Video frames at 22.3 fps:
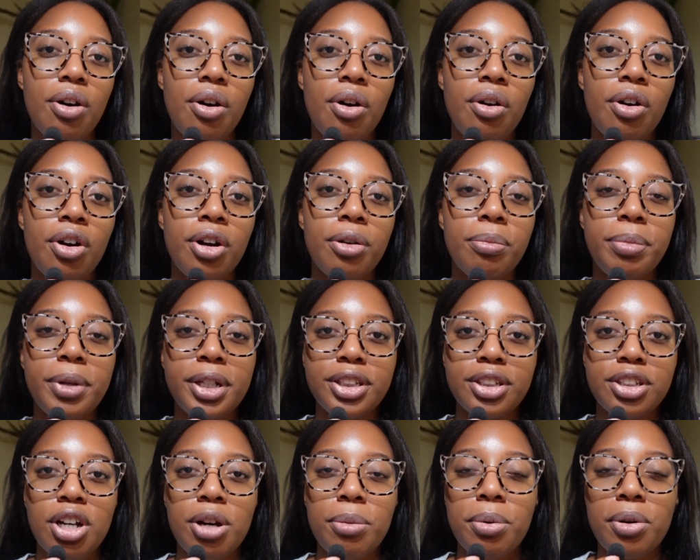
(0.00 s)
or
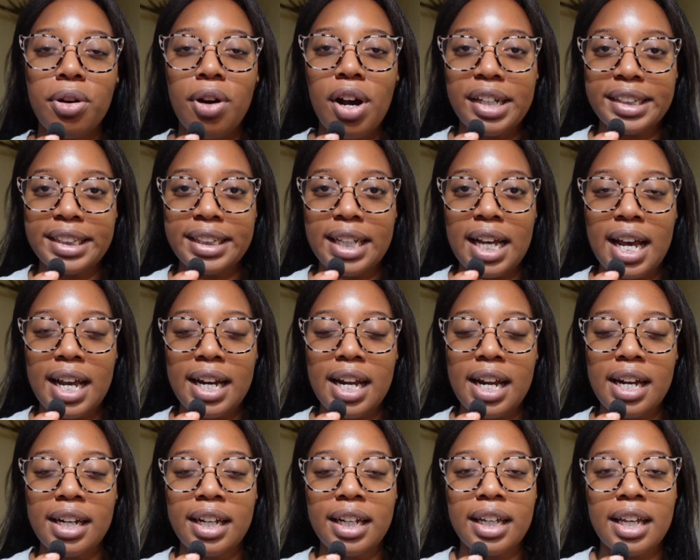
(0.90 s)
benzoyl peroxide
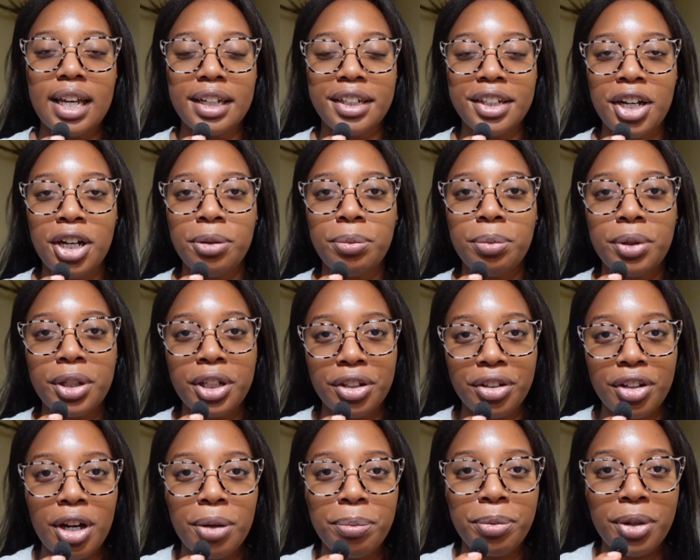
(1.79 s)
in it can help
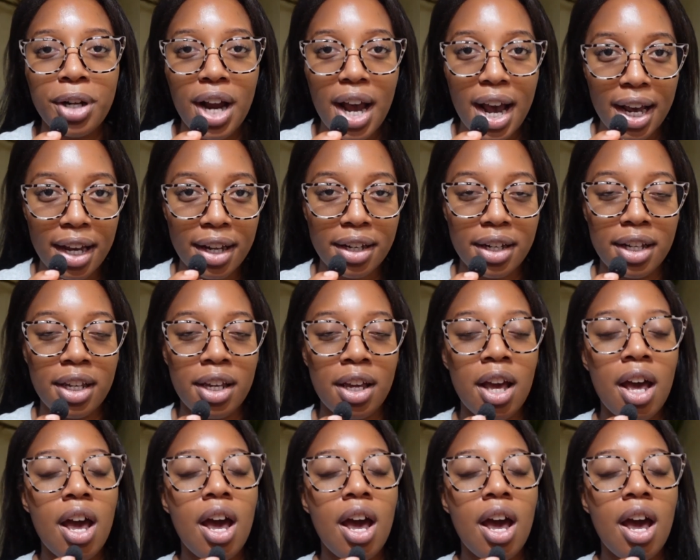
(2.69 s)
clear up your acne.